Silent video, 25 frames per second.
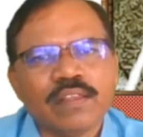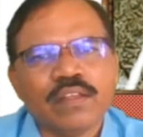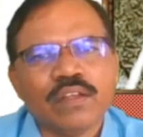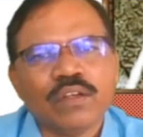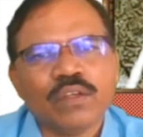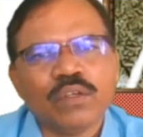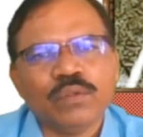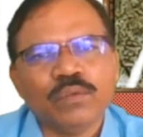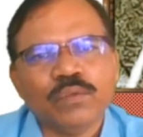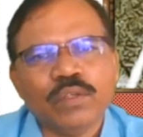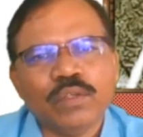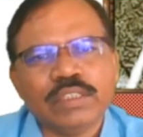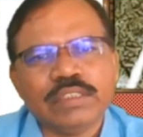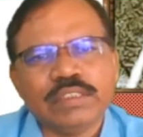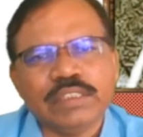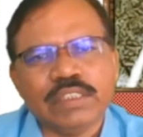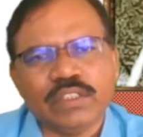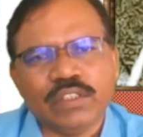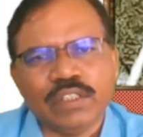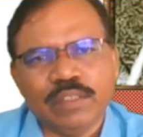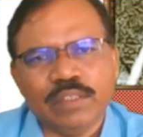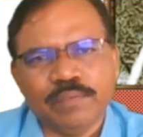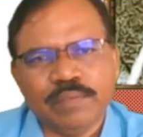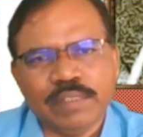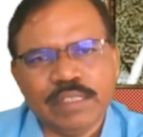Towards
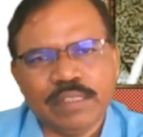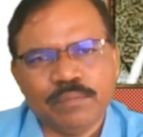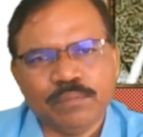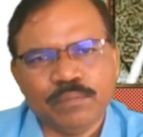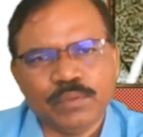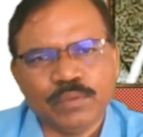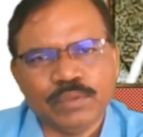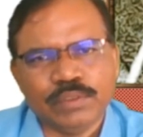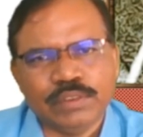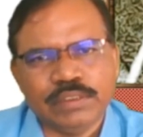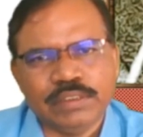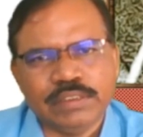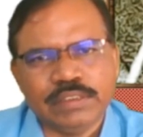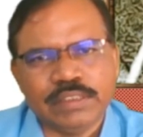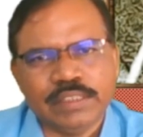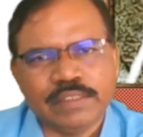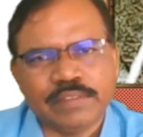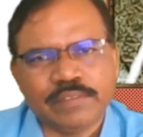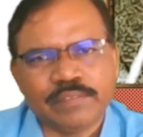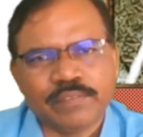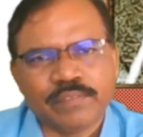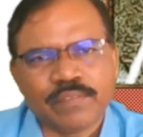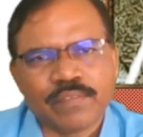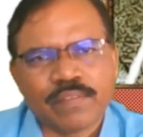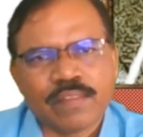equilibrium position.
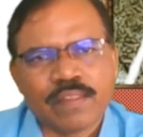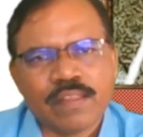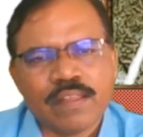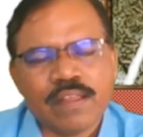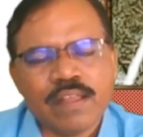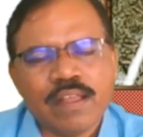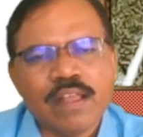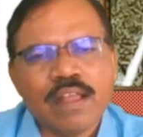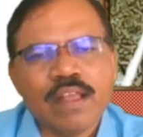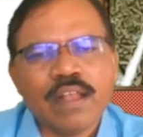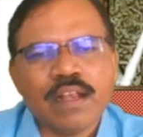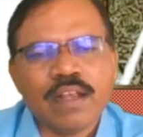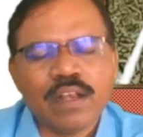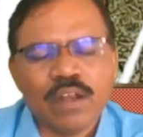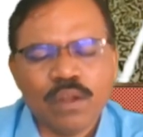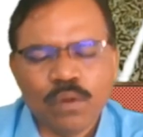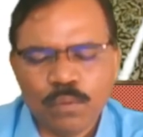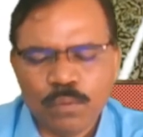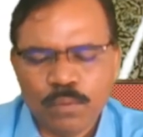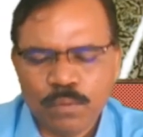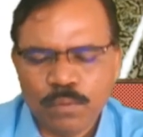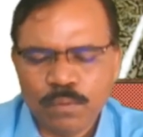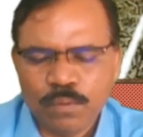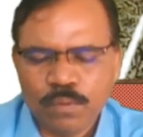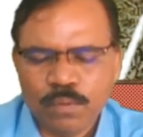
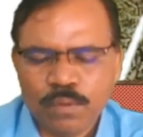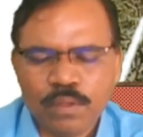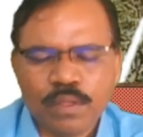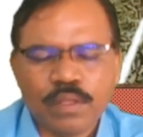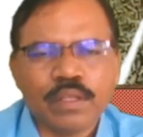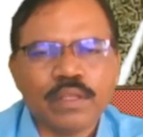Now